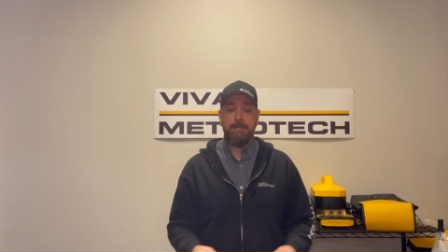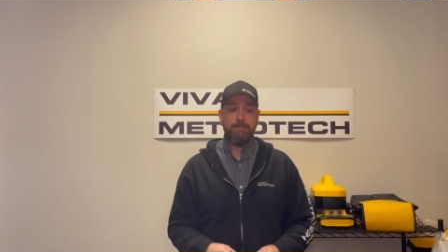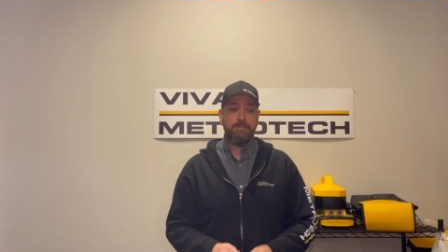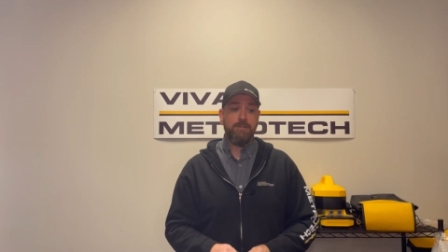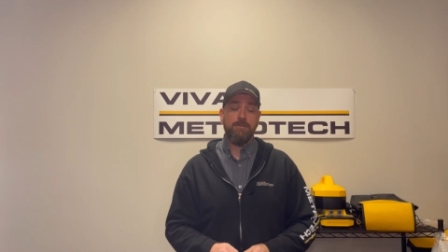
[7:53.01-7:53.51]

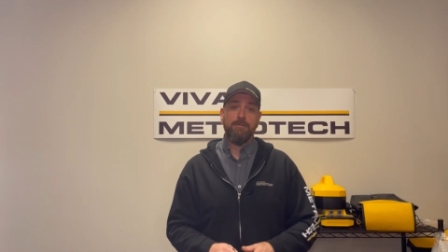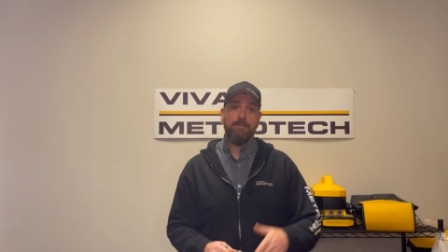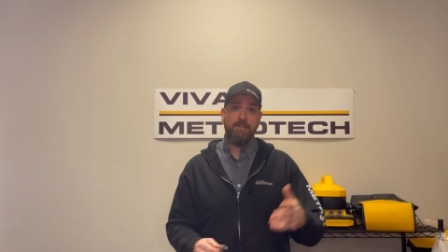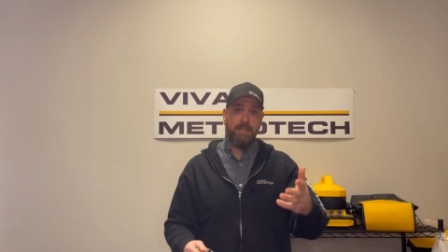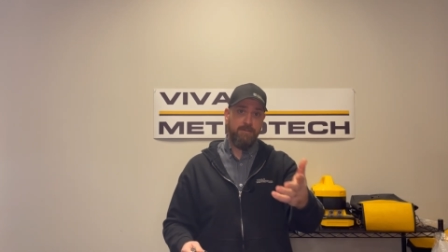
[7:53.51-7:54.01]
So
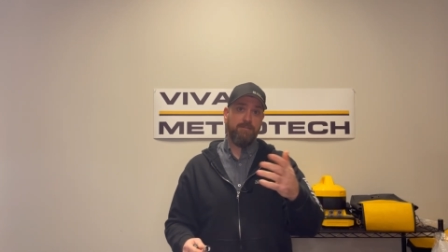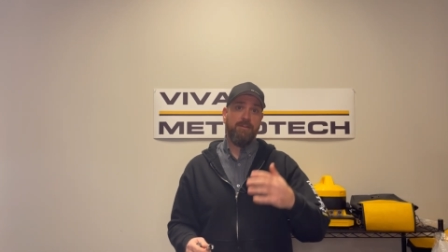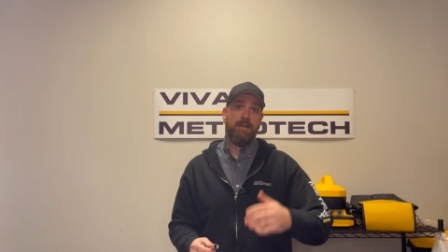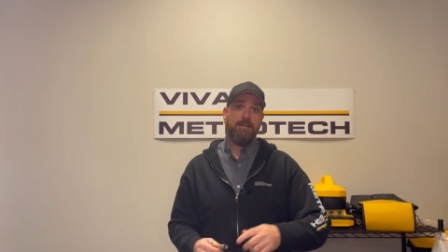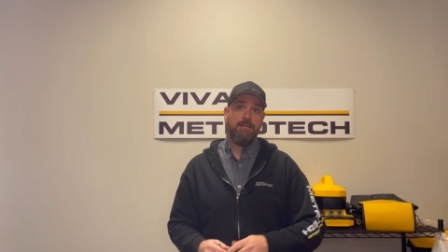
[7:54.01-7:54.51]
thank you for
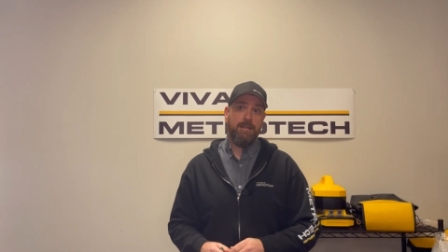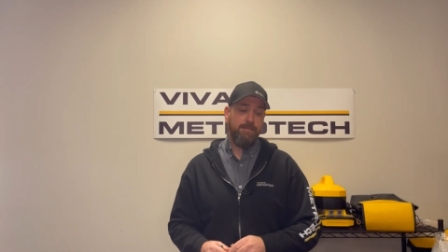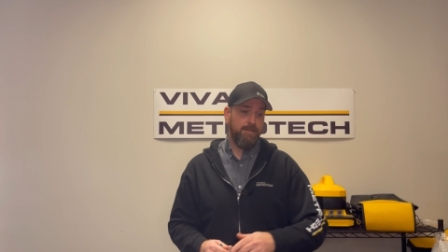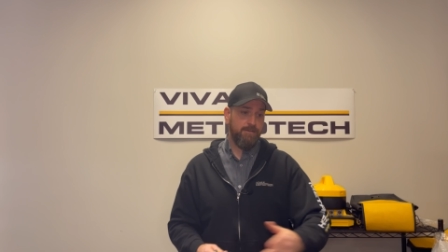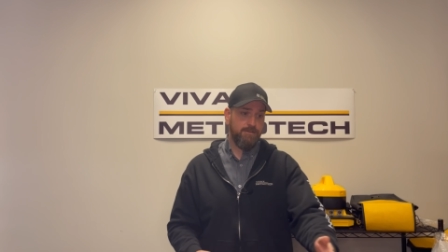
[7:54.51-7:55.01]
that,
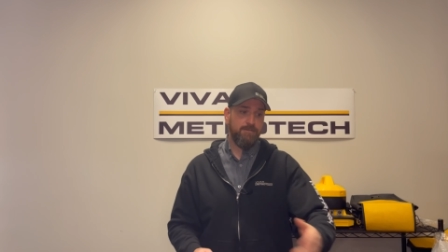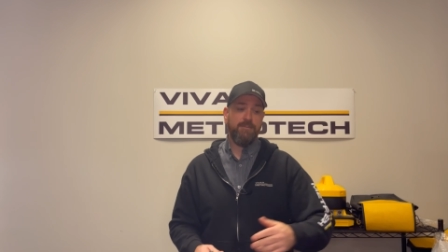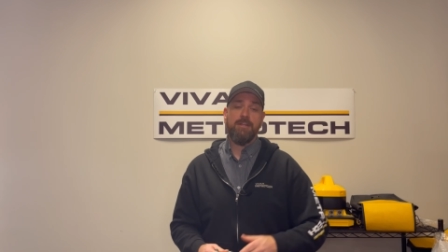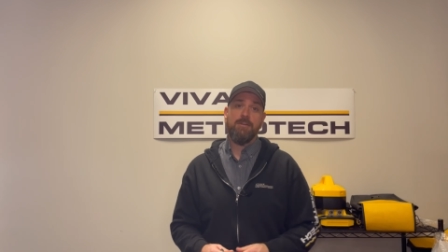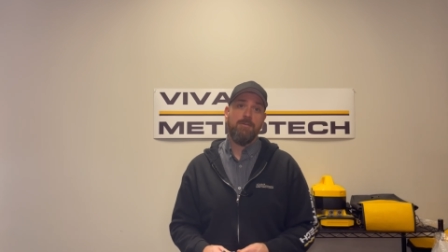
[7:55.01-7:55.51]
and there's your
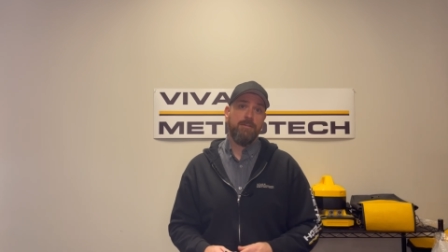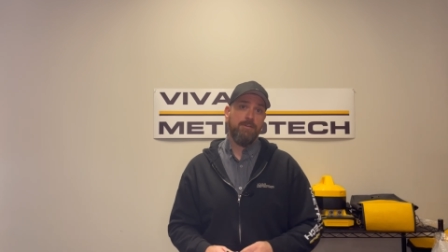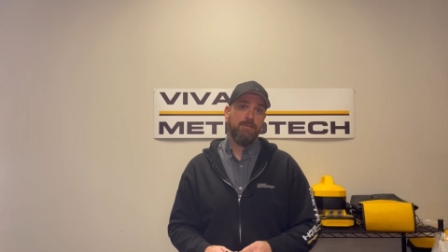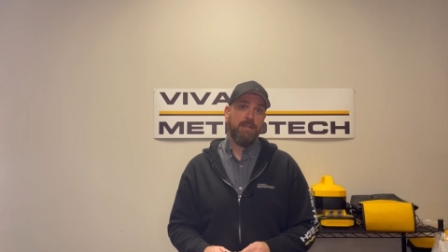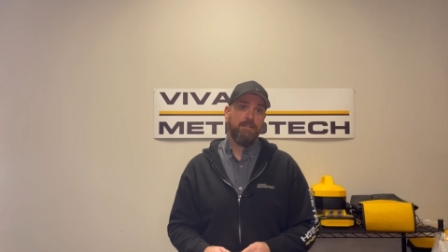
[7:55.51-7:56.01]
video on
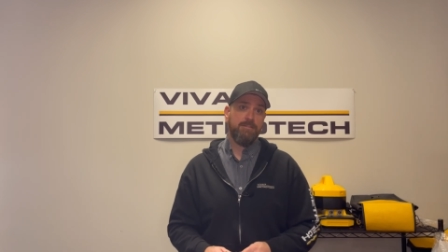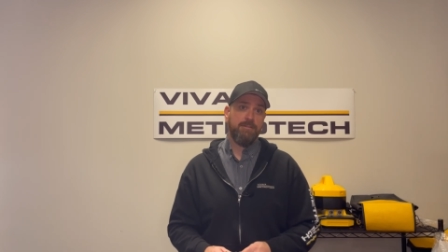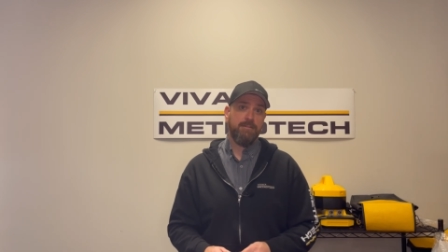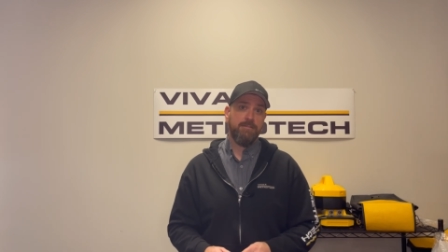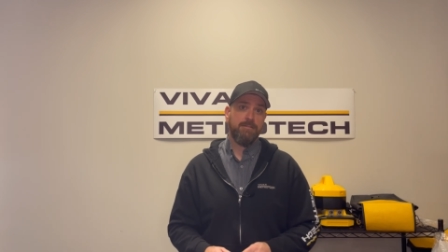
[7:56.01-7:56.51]
locating
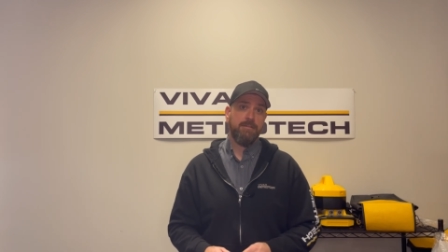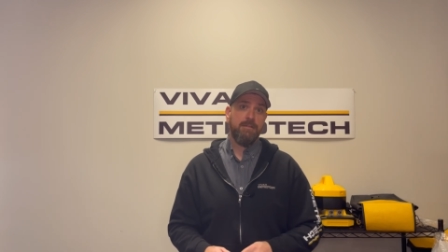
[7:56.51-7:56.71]
sondes.